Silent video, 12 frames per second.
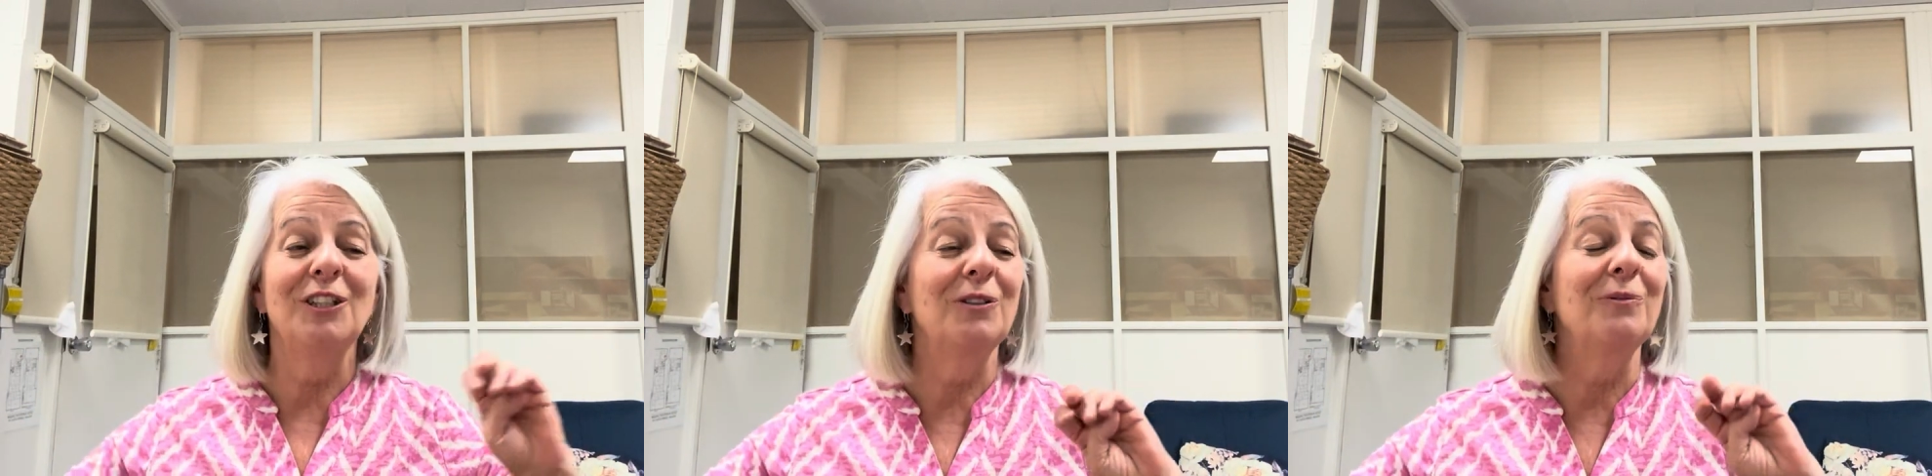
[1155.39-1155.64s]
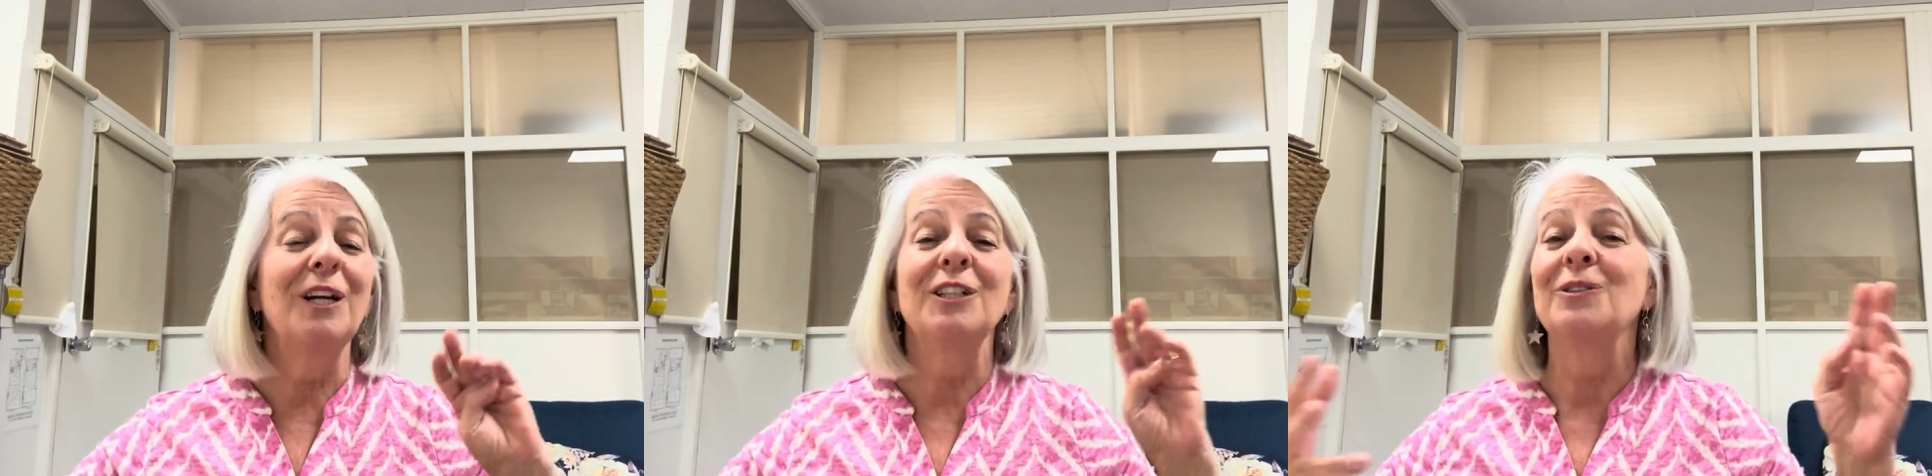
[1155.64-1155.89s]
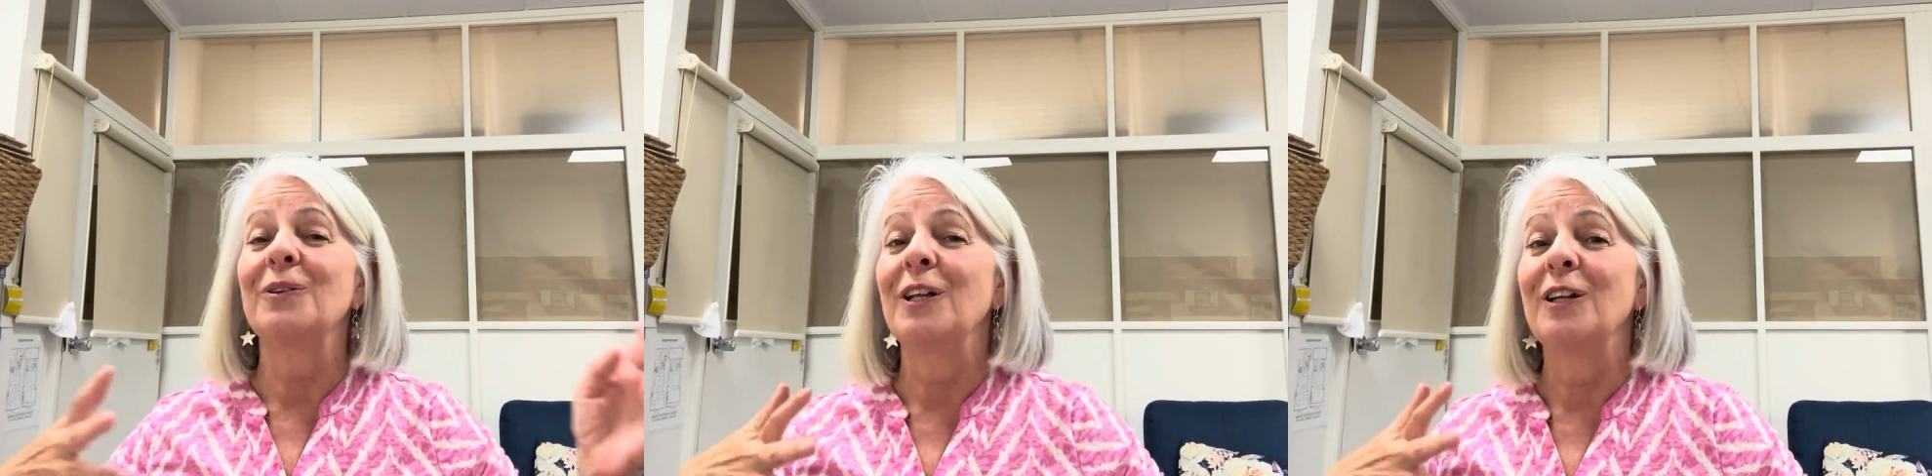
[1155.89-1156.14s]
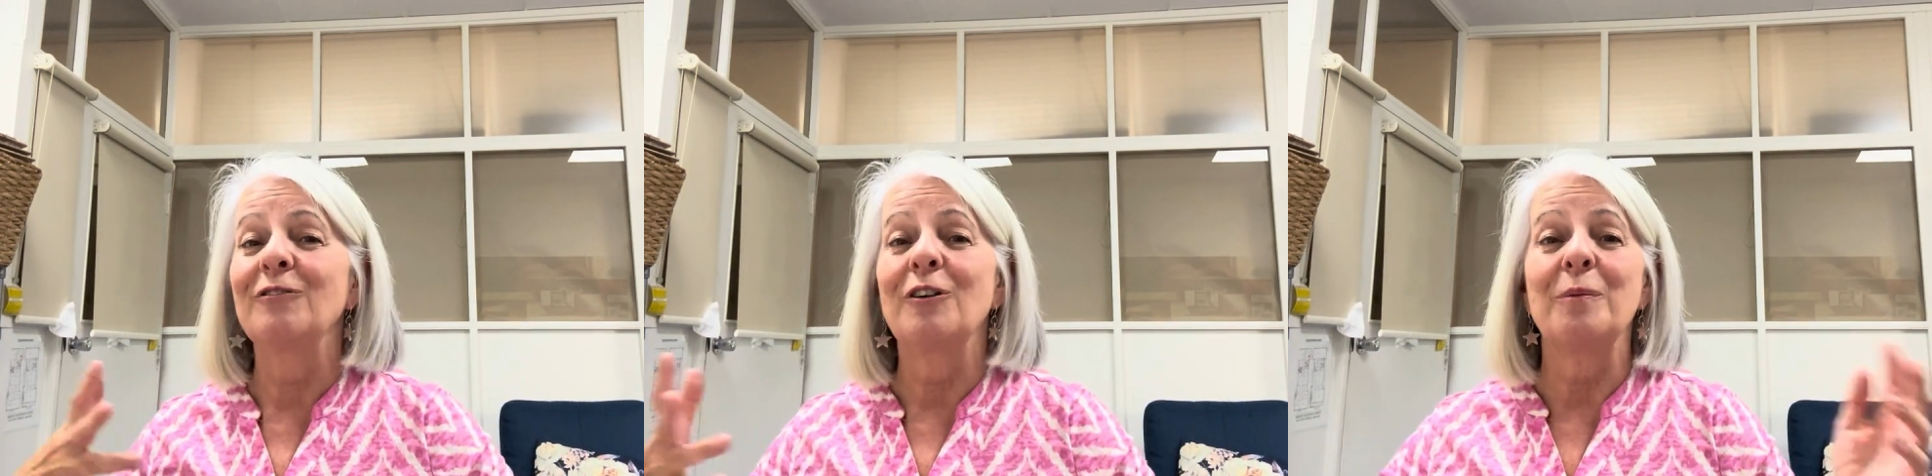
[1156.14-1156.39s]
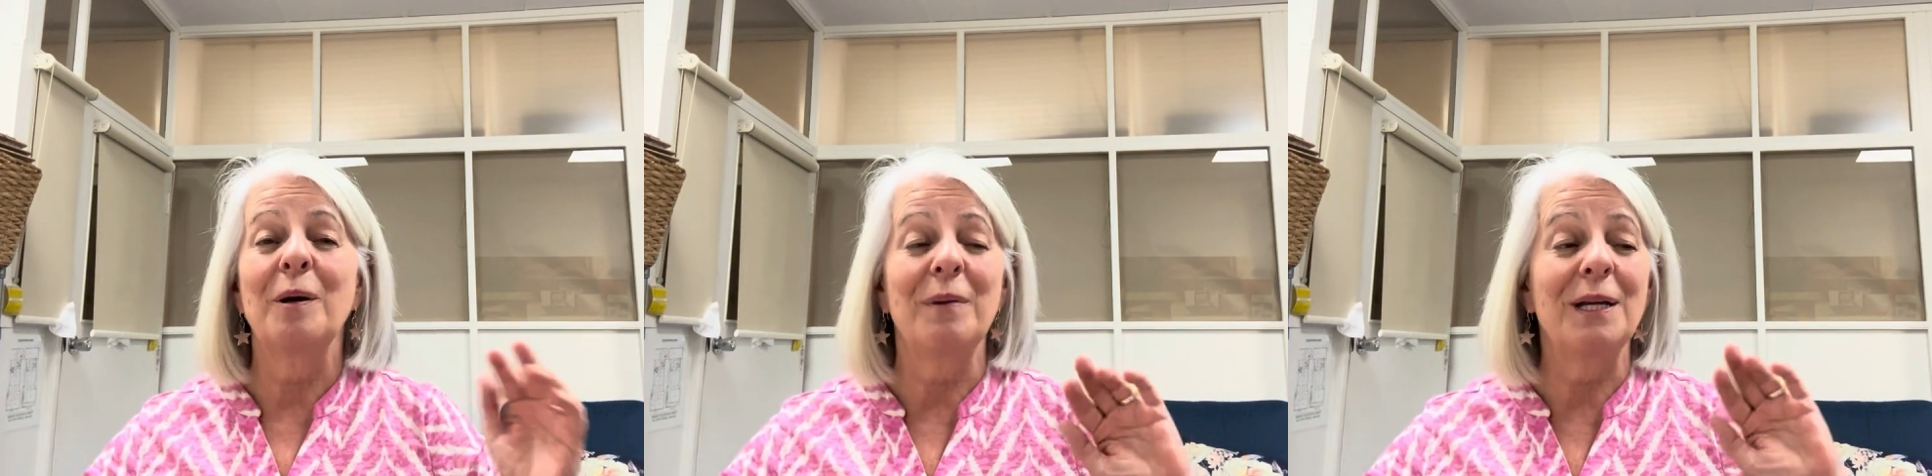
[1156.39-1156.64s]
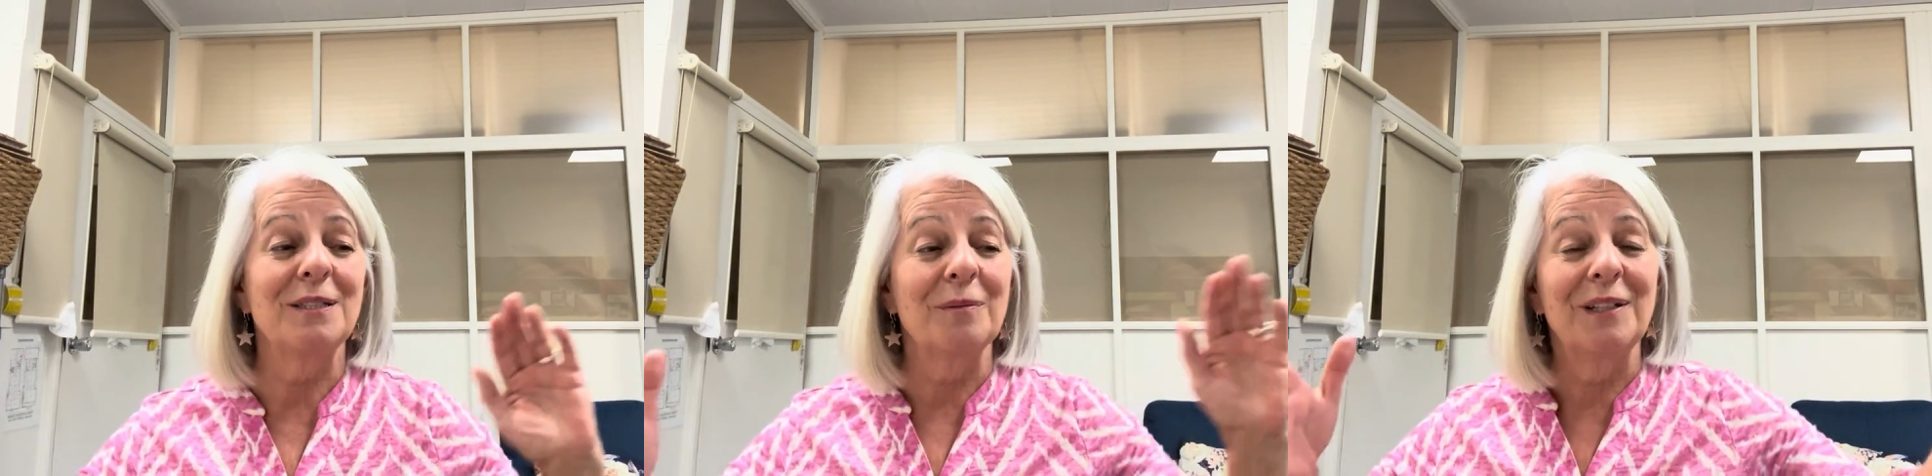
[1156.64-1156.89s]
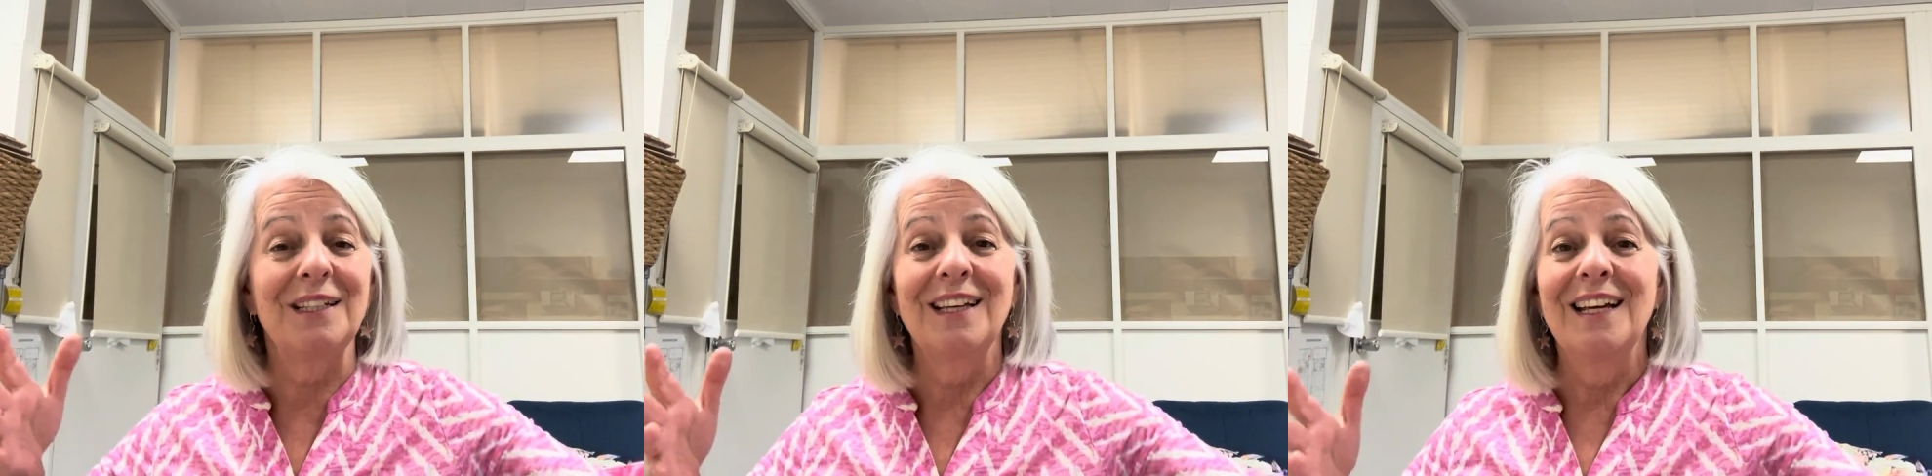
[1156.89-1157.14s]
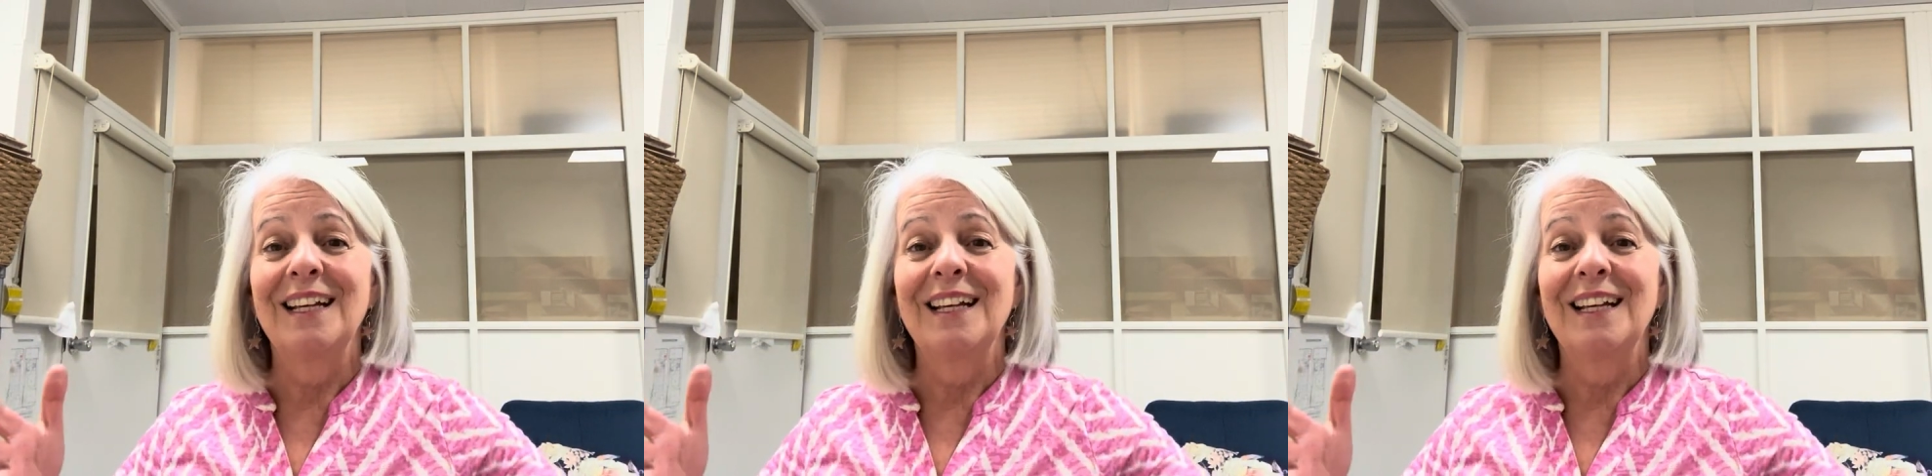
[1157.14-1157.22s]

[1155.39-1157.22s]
When I do it in the room, I make somebody